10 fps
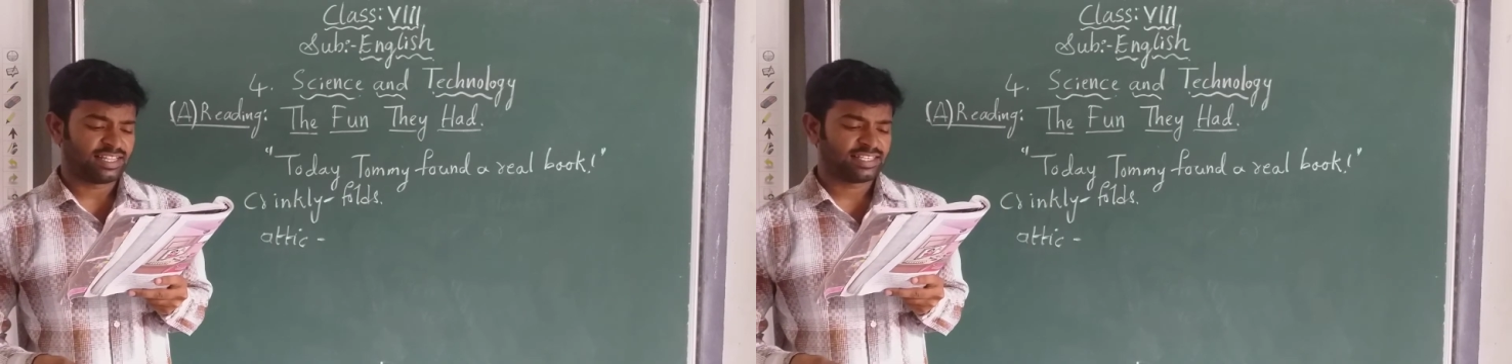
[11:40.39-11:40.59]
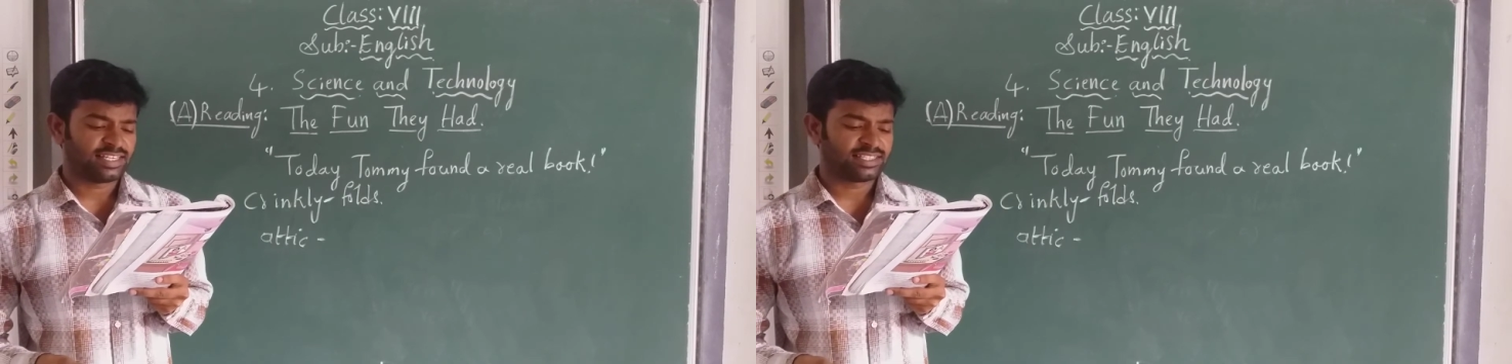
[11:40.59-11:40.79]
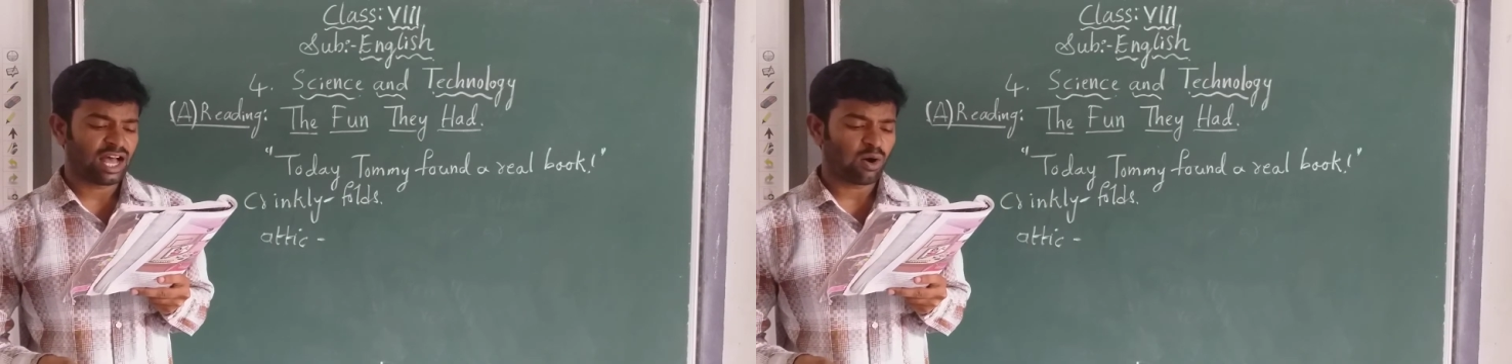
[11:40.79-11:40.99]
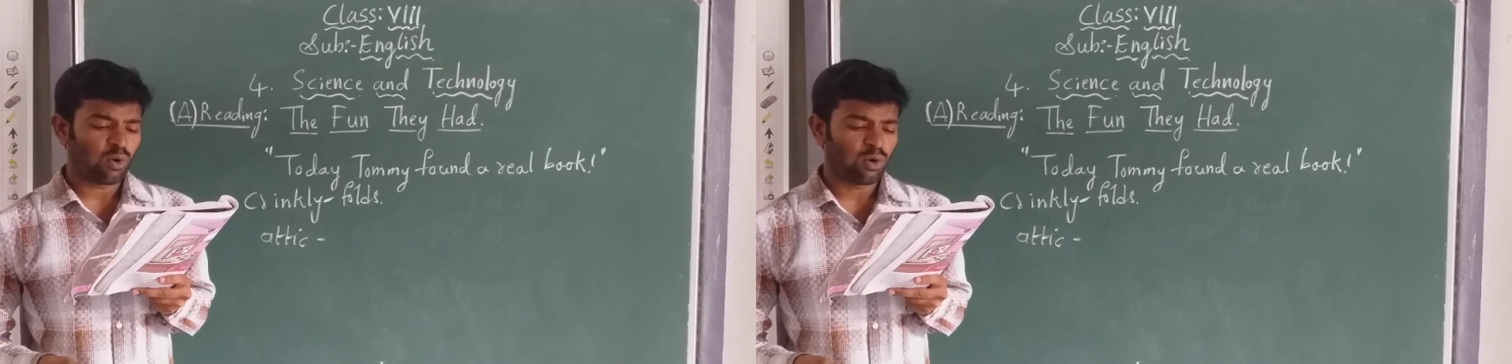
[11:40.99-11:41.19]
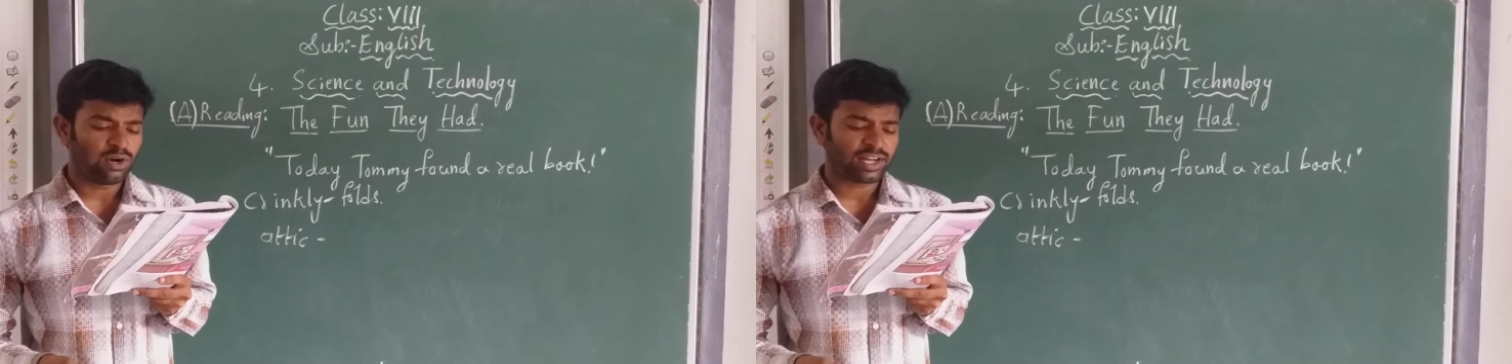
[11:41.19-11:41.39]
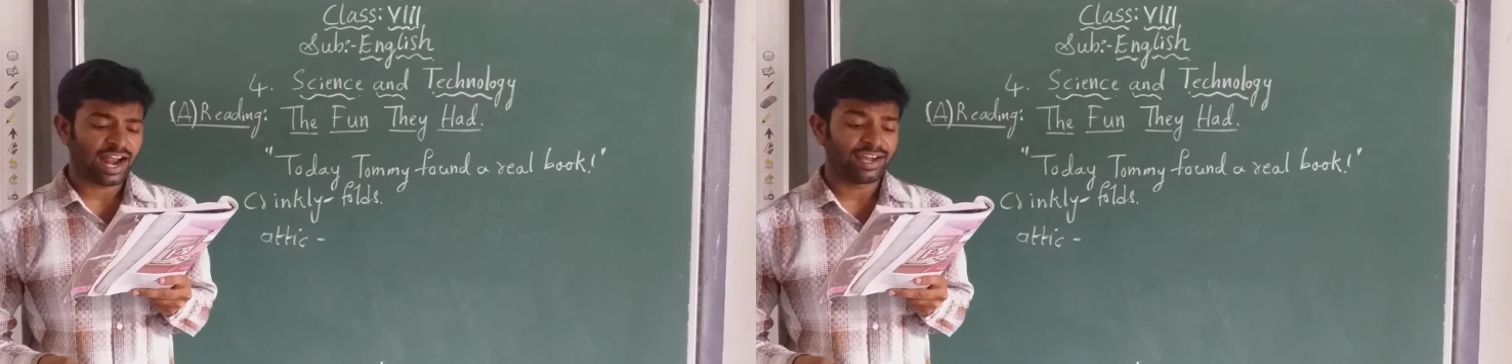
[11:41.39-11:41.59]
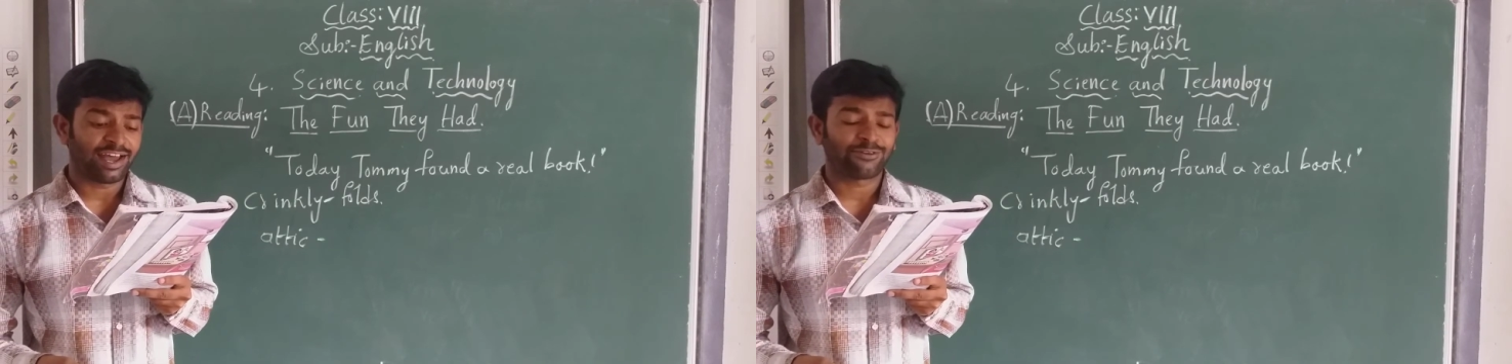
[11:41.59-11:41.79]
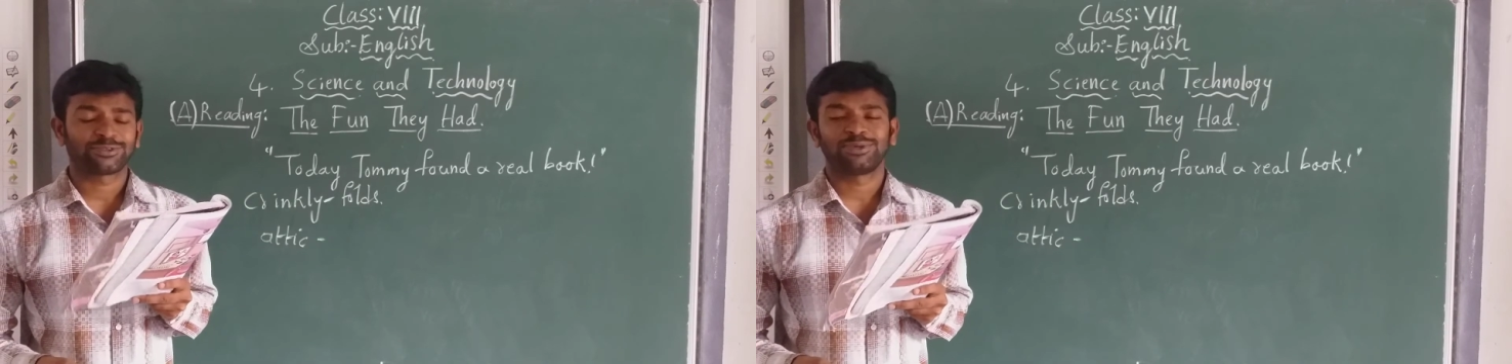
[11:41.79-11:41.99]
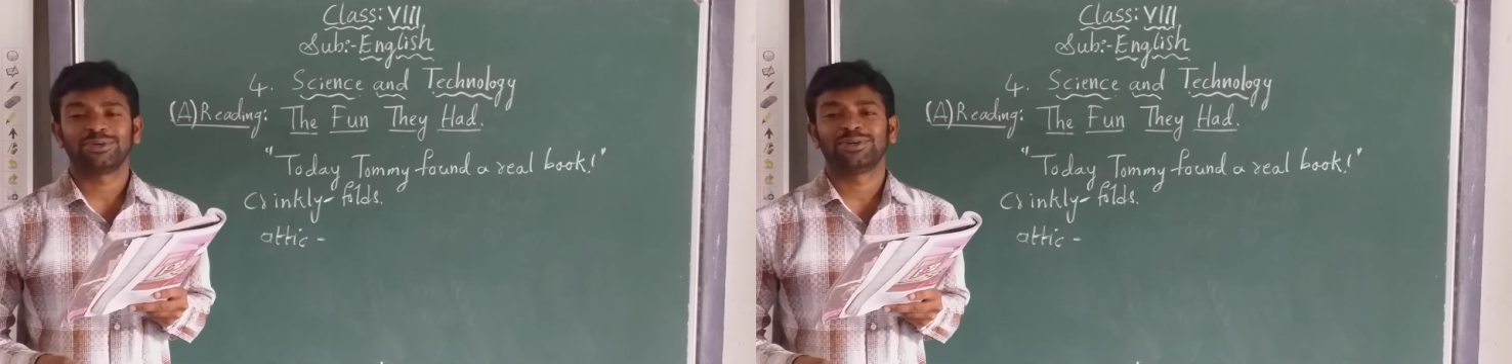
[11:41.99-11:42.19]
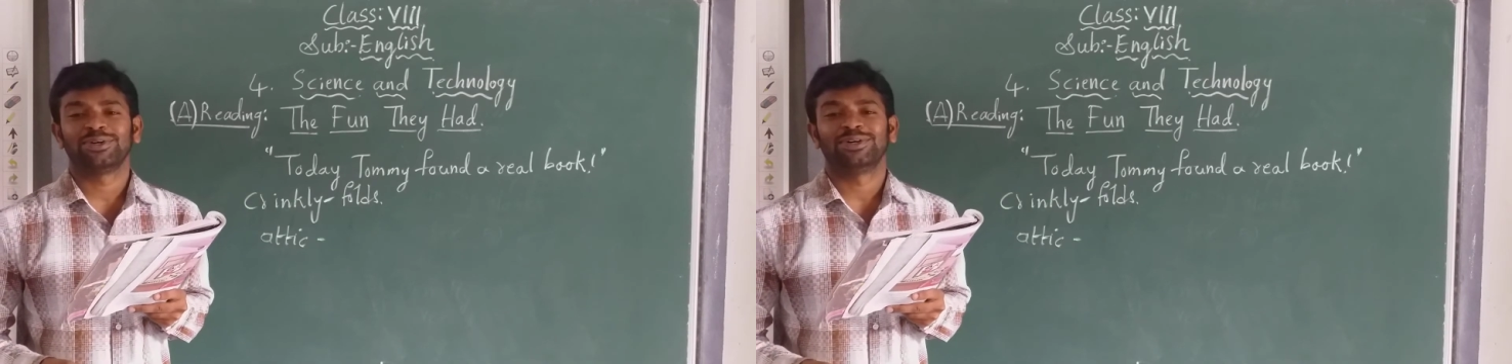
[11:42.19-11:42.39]
This is the old kind of
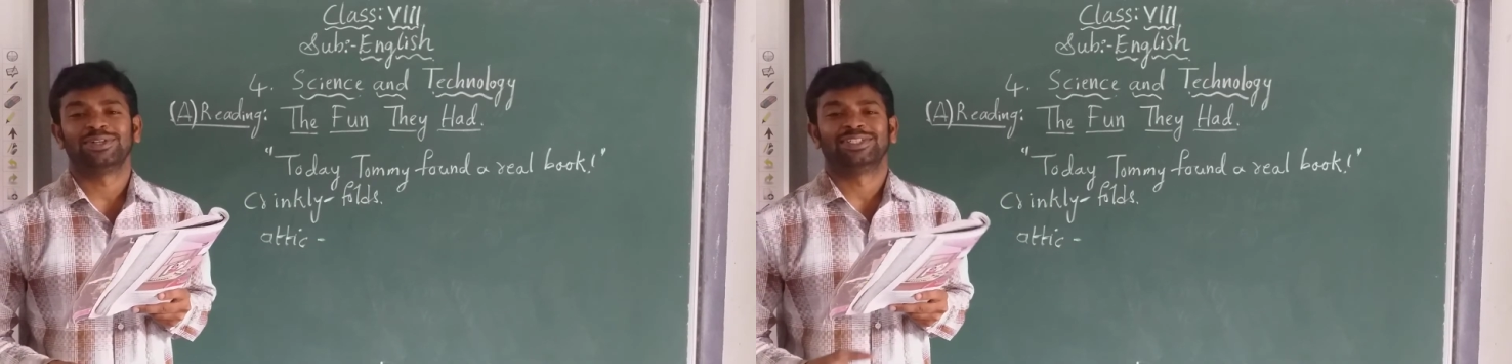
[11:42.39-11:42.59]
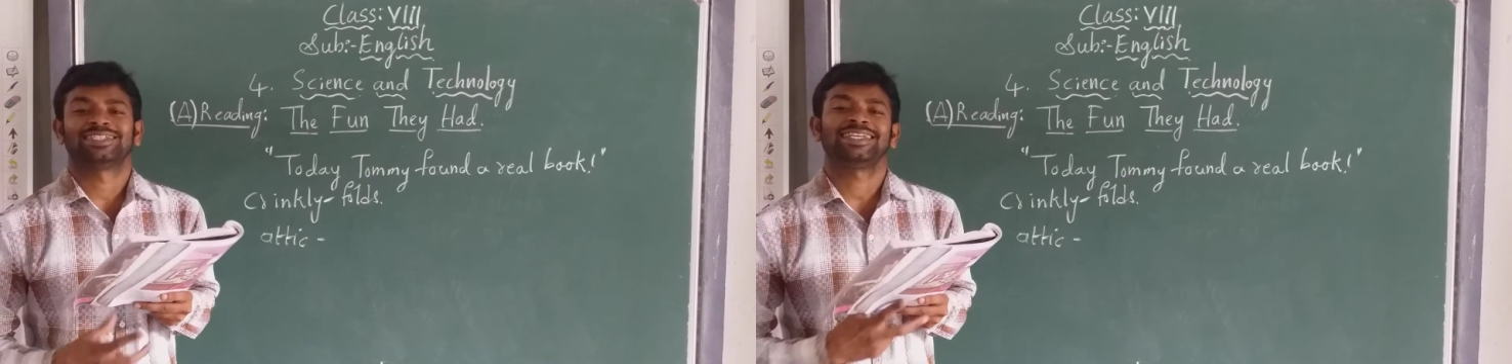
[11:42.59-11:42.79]
school.